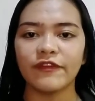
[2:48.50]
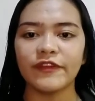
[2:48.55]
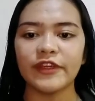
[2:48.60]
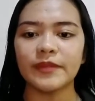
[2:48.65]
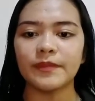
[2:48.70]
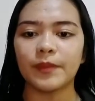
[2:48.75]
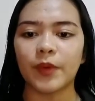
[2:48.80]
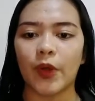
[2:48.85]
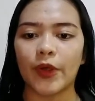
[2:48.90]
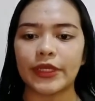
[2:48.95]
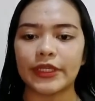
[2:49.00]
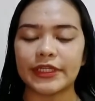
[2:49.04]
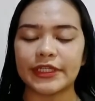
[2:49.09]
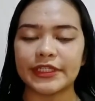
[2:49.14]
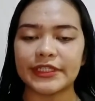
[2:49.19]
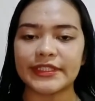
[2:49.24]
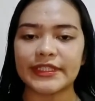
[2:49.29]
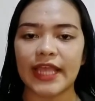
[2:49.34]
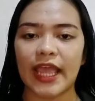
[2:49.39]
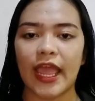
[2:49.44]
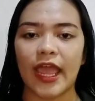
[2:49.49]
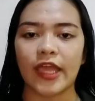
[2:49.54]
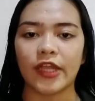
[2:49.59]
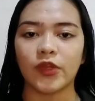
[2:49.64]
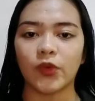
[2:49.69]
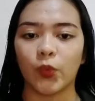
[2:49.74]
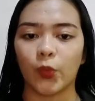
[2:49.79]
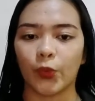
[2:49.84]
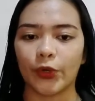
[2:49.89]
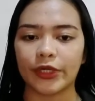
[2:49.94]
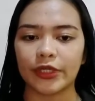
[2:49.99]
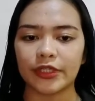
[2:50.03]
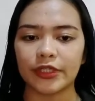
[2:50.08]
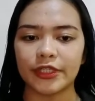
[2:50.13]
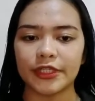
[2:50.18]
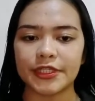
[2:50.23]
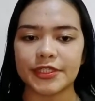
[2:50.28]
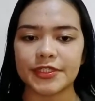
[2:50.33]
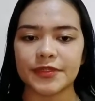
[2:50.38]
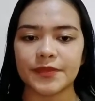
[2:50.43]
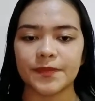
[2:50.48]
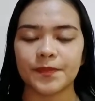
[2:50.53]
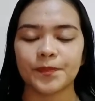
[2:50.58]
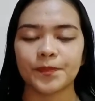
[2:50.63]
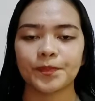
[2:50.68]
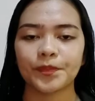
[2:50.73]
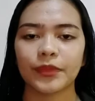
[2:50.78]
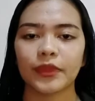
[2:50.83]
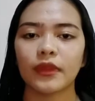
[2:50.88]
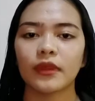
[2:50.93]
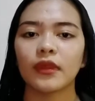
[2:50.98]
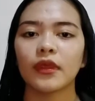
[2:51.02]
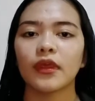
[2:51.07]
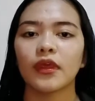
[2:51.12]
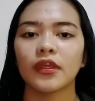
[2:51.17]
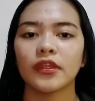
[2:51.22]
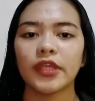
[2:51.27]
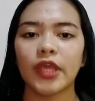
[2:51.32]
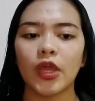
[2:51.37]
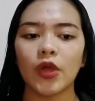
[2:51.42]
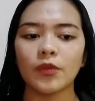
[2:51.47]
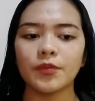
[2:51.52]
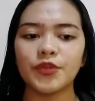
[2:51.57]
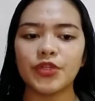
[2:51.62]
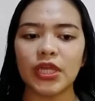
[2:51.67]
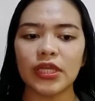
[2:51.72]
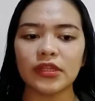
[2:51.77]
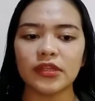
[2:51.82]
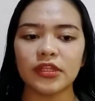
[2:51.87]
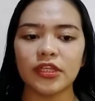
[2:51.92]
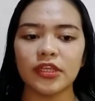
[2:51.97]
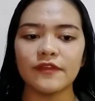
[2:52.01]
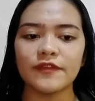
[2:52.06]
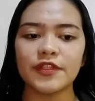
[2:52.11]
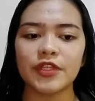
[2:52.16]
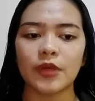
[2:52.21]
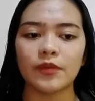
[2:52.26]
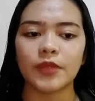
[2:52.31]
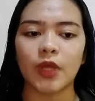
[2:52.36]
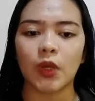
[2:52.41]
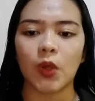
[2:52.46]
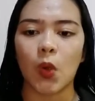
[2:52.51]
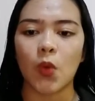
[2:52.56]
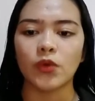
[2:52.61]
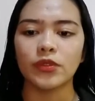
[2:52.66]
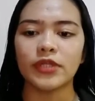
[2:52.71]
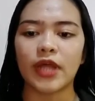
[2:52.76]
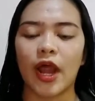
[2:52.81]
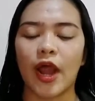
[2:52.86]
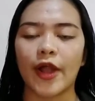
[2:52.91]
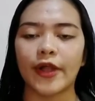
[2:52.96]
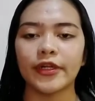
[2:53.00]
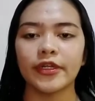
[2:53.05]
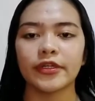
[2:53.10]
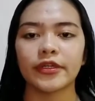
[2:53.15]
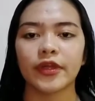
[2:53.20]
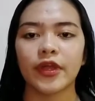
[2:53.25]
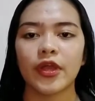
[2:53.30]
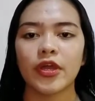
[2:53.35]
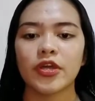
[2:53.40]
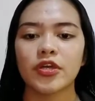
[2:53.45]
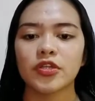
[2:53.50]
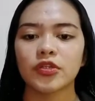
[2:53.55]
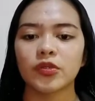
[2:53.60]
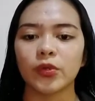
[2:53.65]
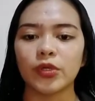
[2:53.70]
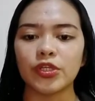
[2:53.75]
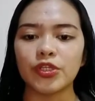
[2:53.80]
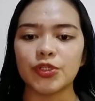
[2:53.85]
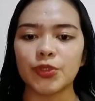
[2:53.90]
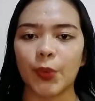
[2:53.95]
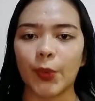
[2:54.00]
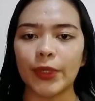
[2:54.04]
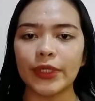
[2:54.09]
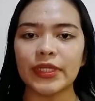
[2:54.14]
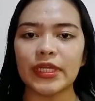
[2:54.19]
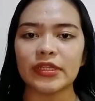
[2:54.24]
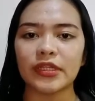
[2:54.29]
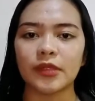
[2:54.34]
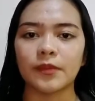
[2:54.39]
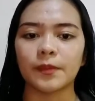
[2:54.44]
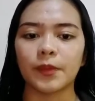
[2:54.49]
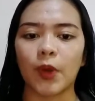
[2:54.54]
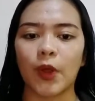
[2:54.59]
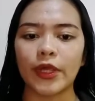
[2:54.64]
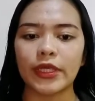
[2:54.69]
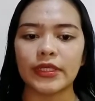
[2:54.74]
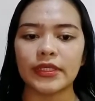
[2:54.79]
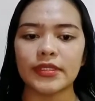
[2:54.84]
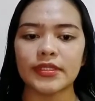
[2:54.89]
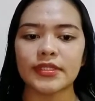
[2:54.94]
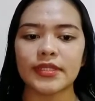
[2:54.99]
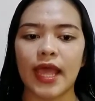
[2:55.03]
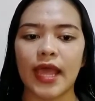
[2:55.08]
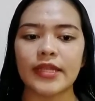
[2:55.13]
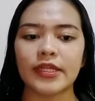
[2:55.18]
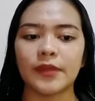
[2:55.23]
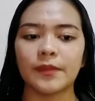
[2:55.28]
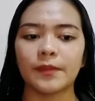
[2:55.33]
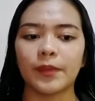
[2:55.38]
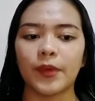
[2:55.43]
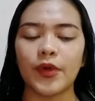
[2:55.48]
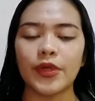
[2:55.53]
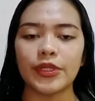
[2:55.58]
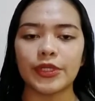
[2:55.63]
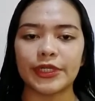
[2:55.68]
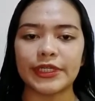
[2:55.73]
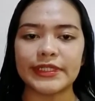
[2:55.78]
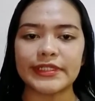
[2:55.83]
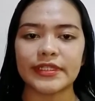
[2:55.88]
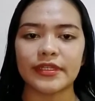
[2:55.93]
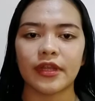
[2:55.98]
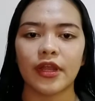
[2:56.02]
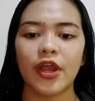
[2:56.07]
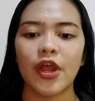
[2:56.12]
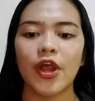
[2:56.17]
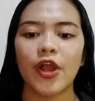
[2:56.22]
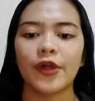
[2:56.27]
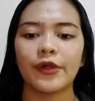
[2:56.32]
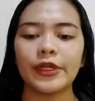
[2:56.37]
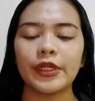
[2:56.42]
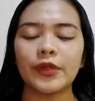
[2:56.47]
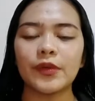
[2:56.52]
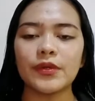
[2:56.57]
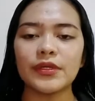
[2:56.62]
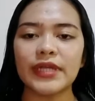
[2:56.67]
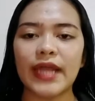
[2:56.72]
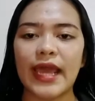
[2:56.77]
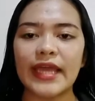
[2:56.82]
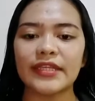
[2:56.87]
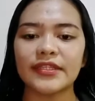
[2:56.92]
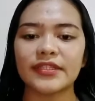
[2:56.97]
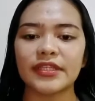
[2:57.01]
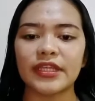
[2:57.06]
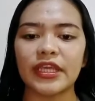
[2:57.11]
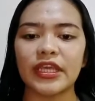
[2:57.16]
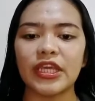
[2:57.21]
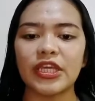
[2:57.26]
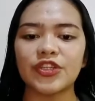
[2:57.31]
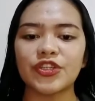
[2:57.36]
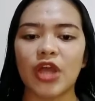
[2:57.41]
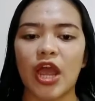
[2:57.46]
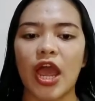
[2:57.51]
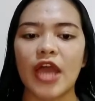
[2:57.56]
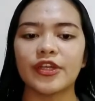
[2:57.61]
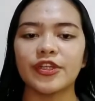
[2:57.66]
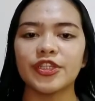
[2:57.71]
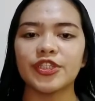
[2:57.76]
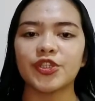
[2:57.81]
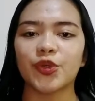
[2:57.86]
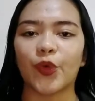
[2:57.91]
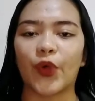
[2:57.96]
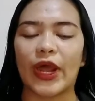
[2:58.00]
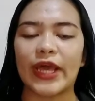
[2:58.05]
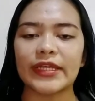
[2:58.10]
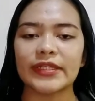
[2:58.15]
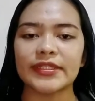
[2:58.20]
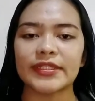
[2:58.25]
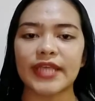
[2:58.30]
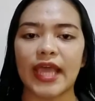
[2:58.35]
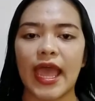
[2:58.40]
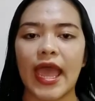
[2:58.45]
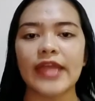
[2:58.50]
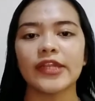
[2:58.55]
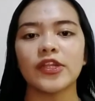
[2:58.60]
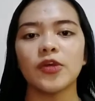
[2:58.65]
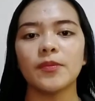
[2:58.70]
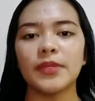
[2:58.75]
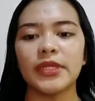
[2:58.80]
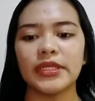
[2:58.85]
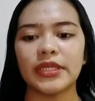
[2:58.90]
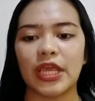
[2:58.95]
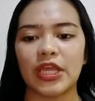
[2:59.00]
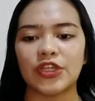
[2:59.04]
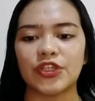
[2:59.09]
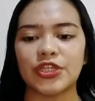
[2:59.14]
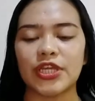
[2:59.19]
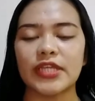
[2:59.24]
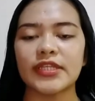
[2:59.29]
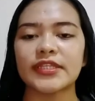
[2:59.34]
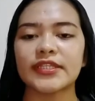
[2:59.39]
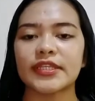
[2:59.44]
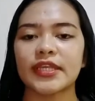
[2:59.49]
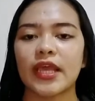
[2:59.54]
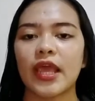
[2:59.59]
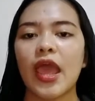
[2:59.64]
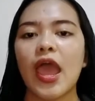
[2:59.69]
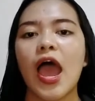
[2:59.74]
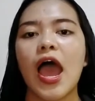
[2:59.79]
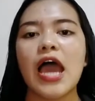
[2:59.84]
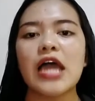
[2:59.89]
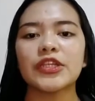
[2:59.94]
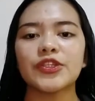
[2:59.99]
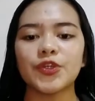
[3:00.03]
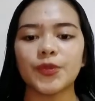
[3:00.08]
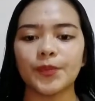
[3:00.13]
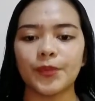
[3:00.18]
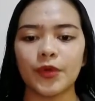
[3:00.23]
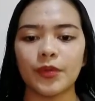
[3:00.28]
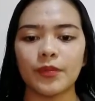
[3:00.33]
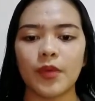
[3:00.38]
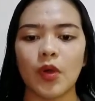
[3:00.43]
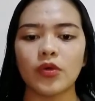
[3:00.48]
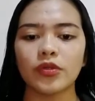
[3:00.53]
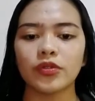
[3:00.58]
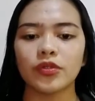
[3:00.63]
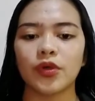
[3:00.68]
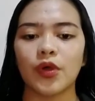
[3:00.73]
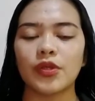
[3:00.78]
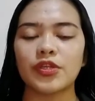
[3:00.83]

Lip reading: of employers and workers. The objectives of the code are to ensure that employees and employers recognize each other's rights and obligations, and to promote